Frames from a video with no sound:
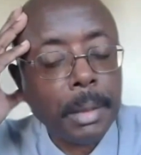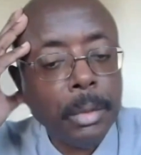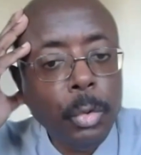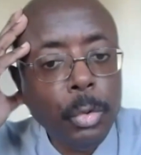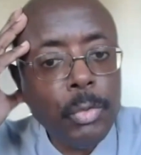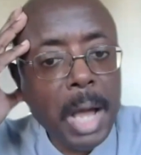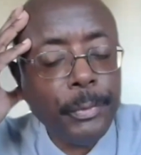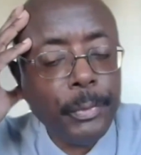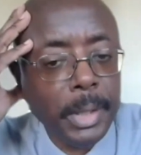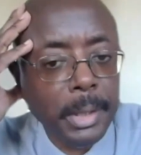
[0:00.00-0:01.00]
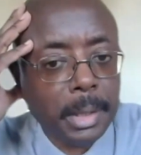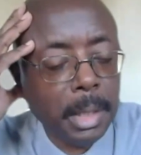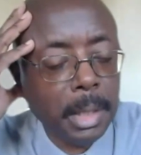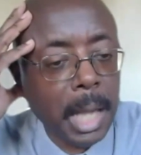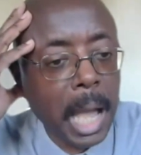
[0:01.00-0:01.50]
called Rafiq
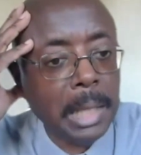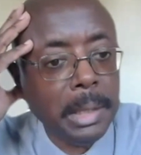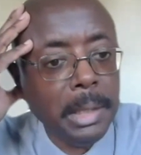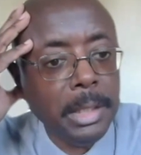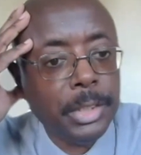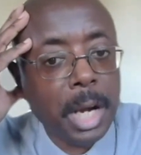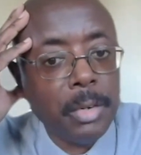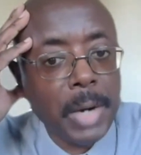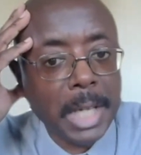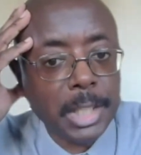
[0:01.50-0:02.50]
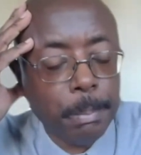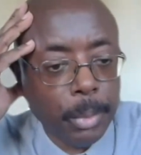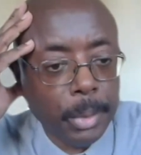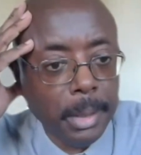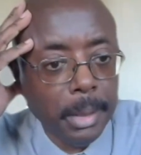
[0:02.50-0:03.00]
Ali
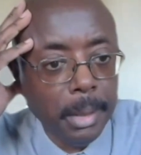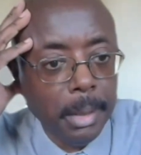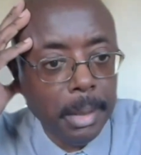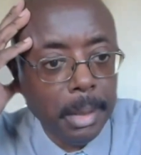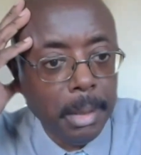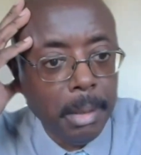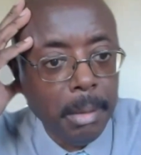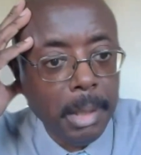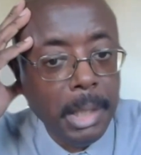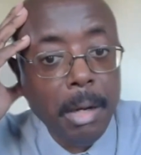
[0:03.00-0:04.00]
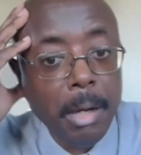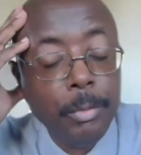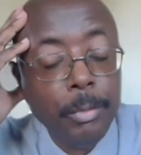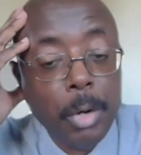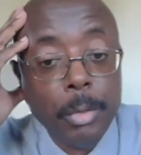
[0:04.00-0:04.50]
Jarazboy. He
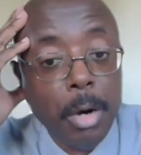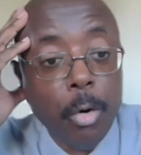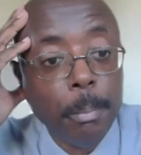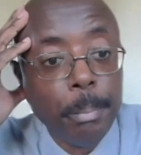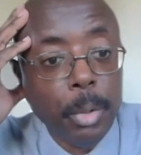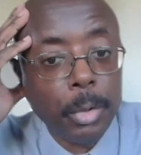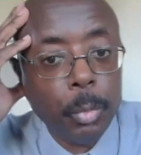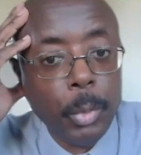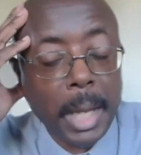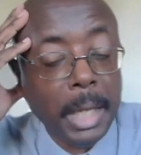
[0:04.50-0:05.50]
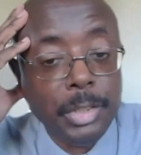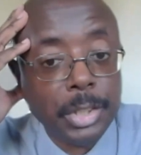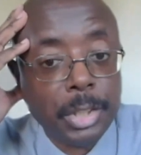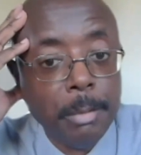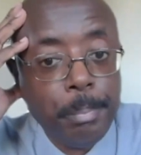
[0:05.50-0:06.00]
wrote a whole book where he's
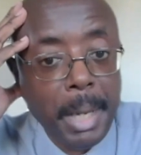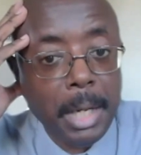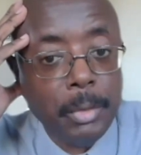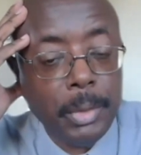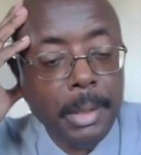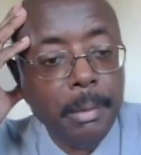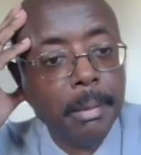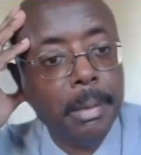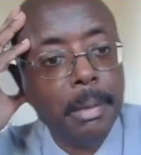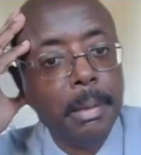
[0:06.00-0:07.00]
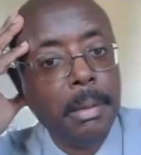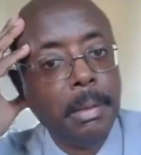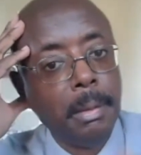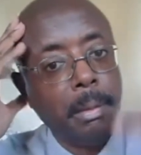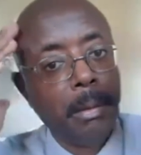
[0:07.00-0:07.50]
just comparing
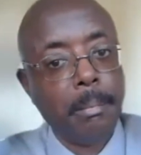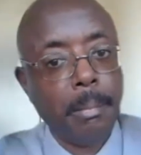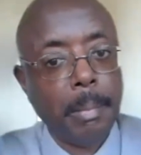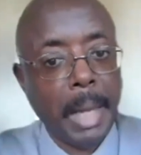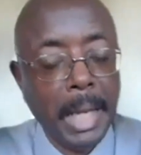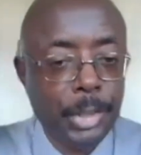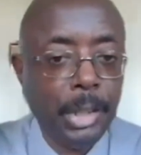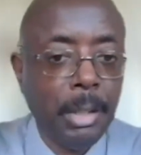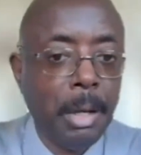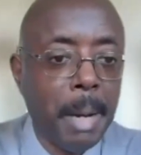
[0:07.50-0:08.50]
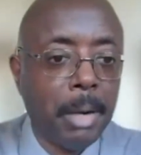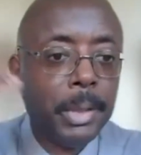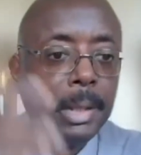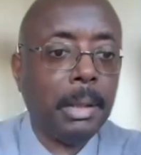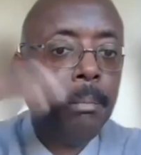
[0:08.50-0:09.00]
ancient
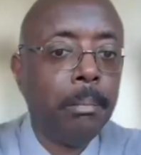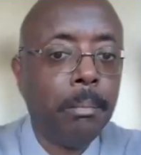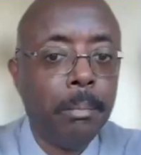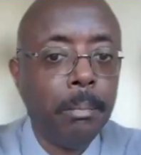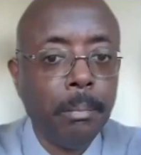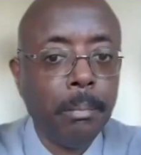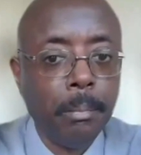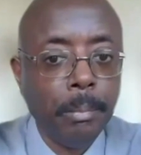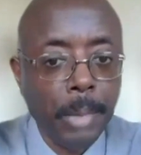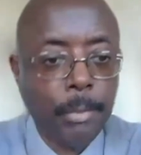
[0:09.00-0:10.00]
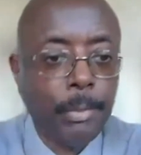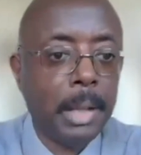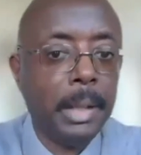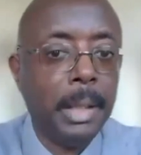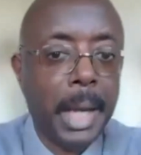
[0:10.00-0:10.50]
American Nile
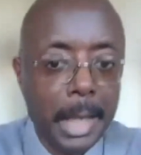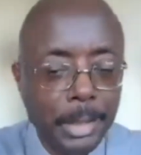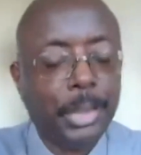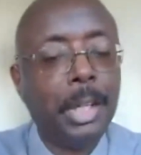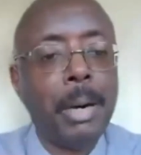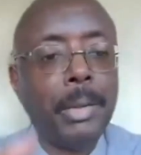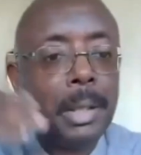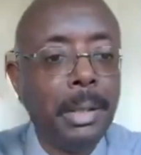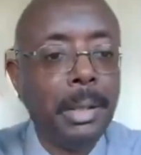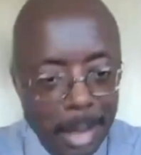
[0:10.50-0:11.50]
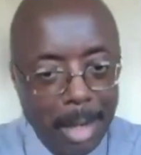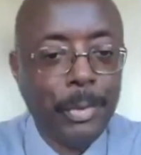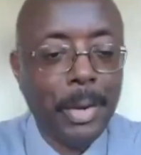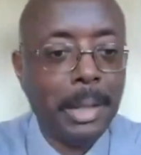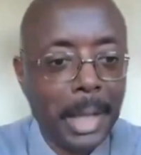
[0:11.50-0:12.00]
Valley, ancient American Nile
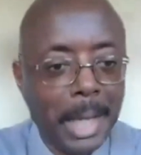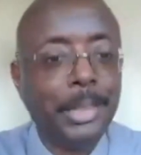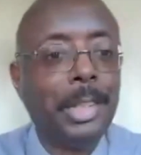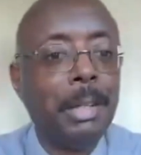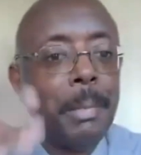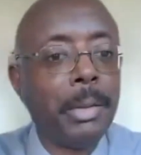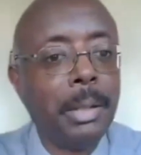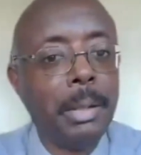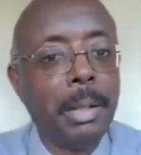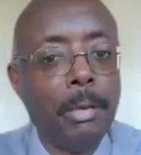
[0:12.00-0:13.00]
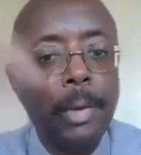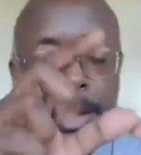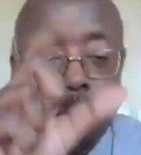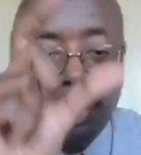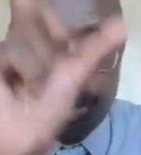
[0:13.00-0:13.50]
Valley, ancient American Nile Valley,
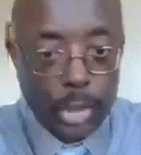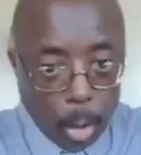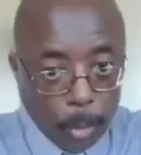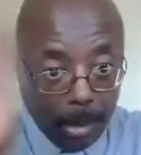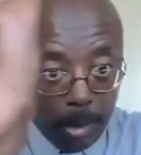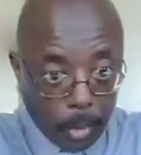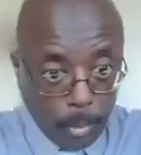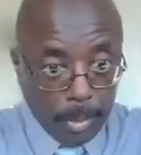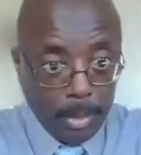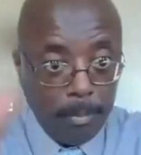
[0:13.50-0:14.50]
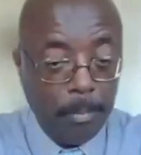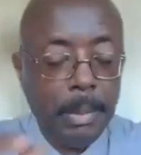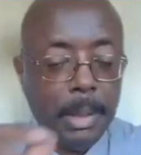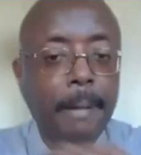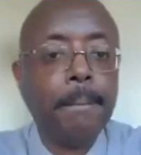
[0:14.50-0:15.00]
and he's just showing you,
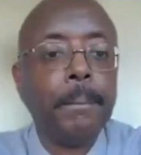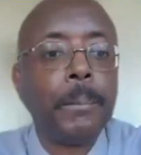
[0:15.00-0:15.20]
yeah?